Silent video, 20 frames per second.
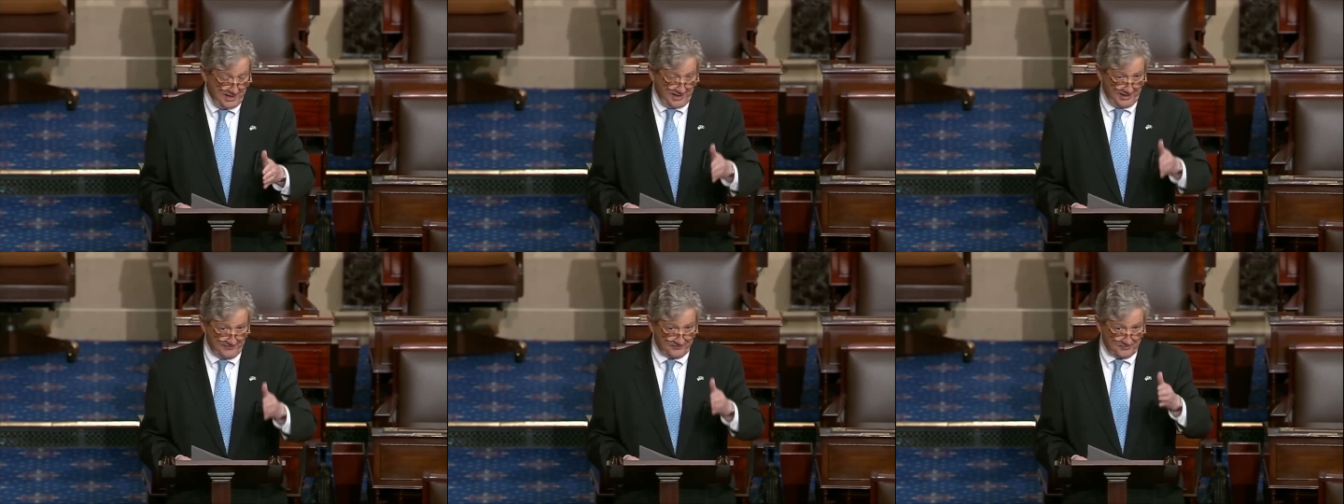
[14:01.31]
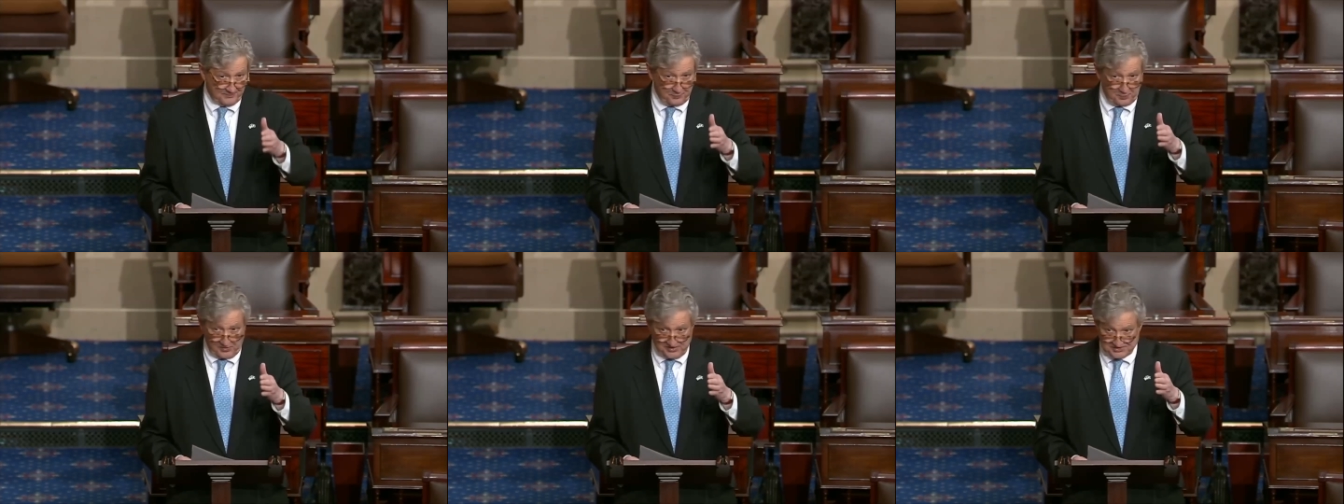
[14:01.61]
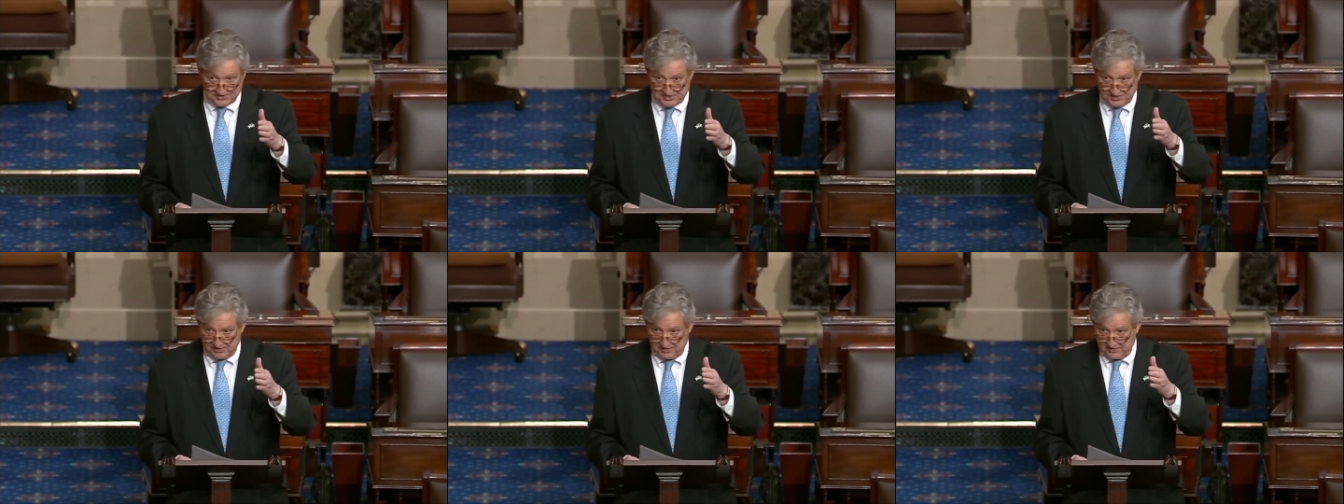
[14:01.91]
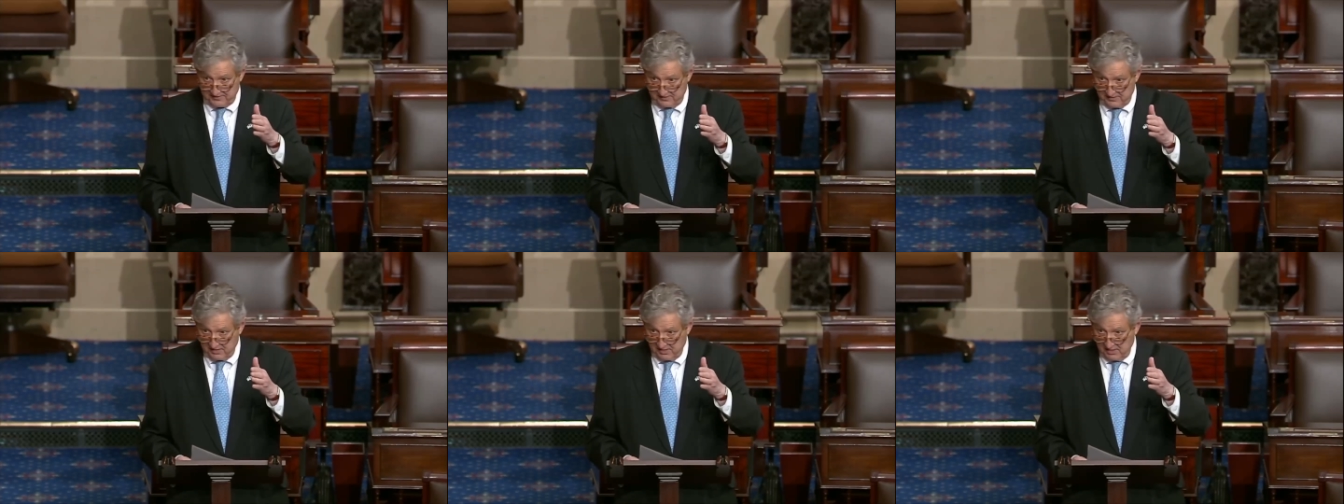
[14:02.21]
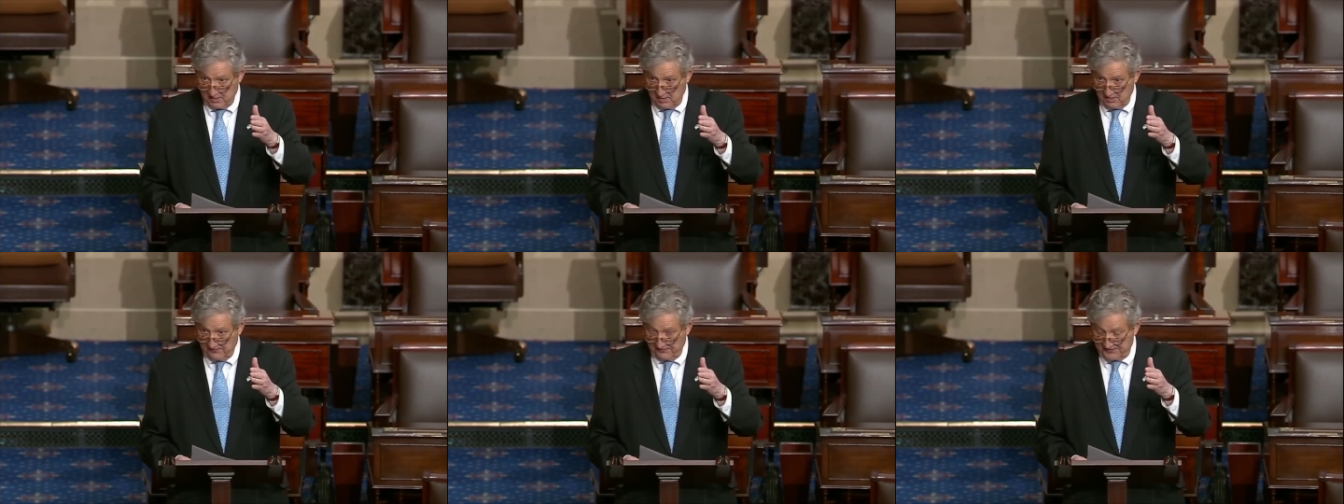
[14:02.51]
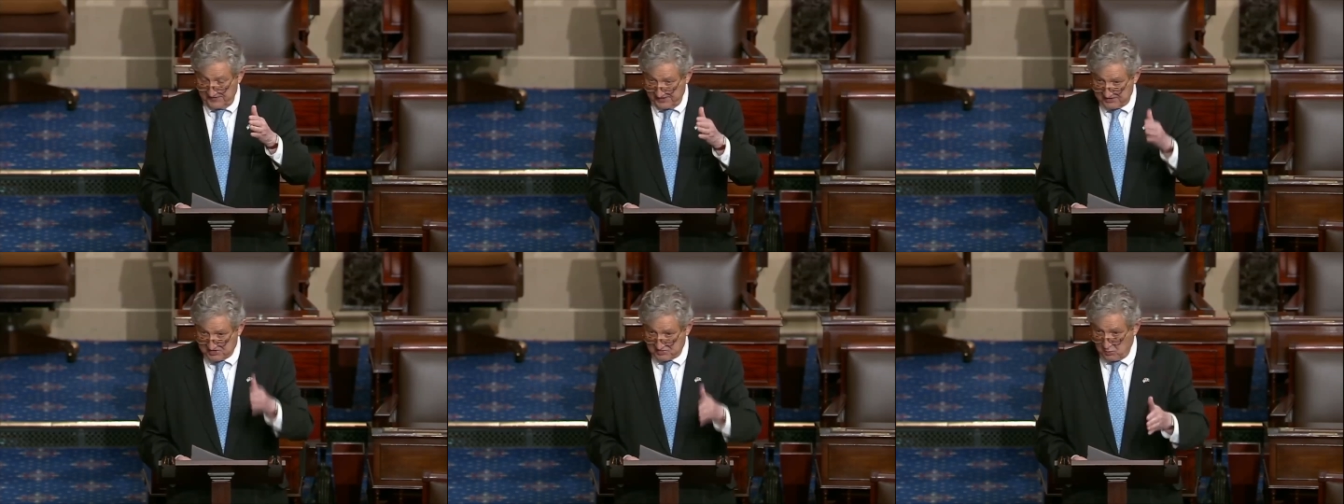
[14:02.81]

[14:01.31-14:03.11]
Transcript: And the president this